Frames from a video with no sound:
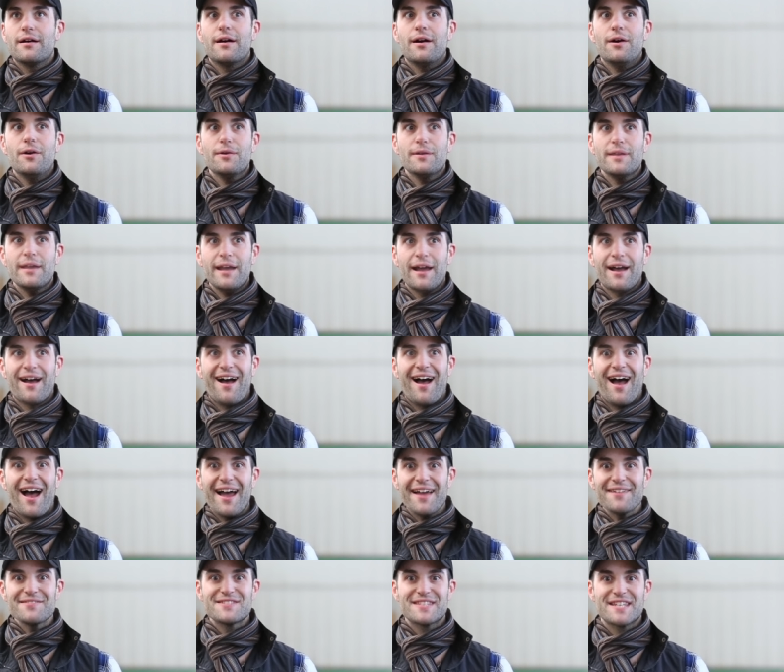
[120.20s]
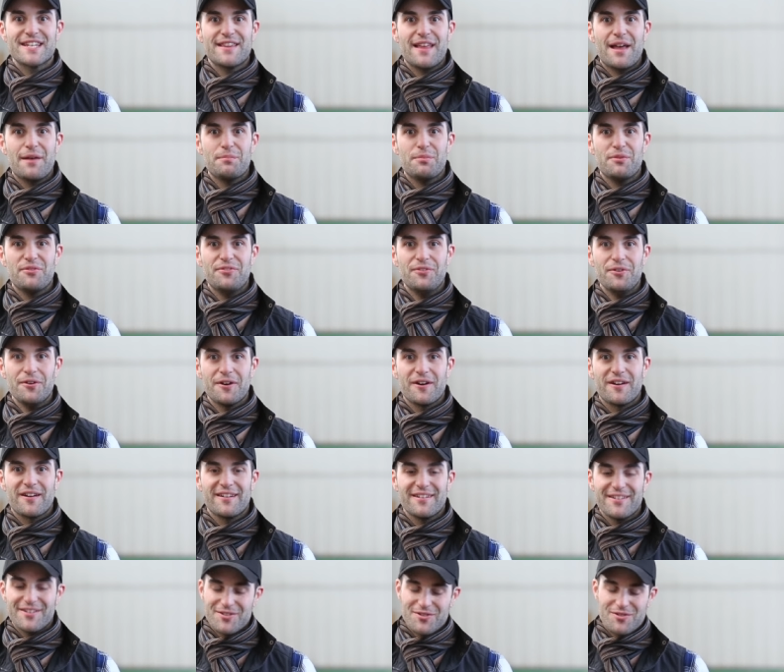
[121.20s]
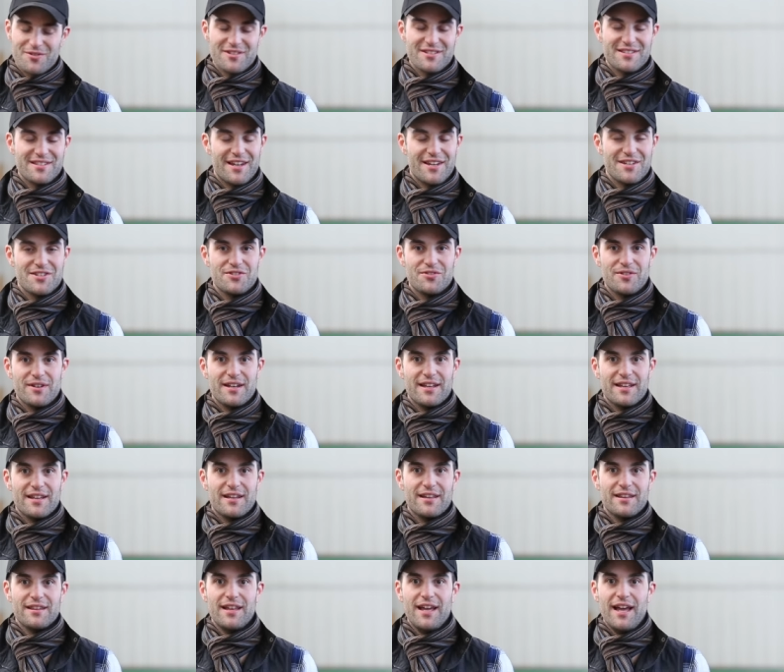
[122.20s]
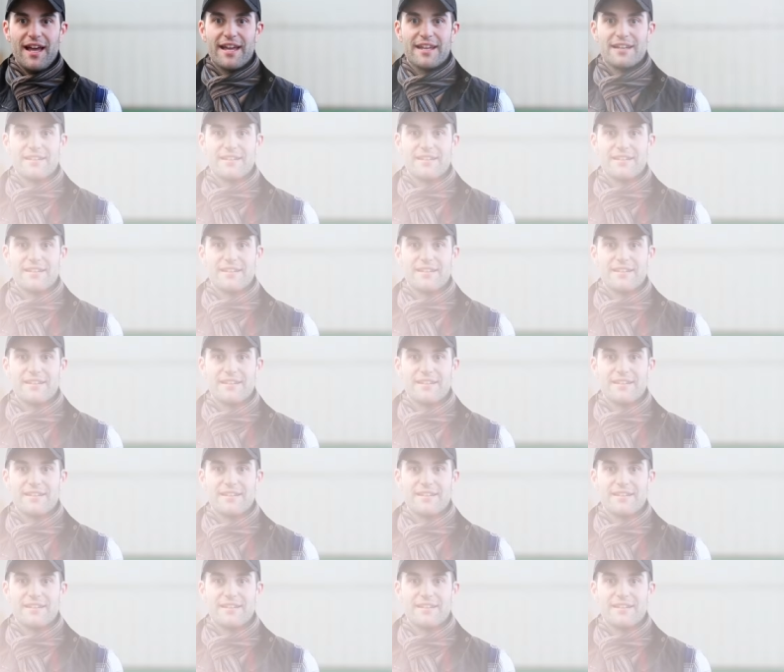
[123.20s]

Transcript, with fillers: oh yeah, I've seen that before dressage training online.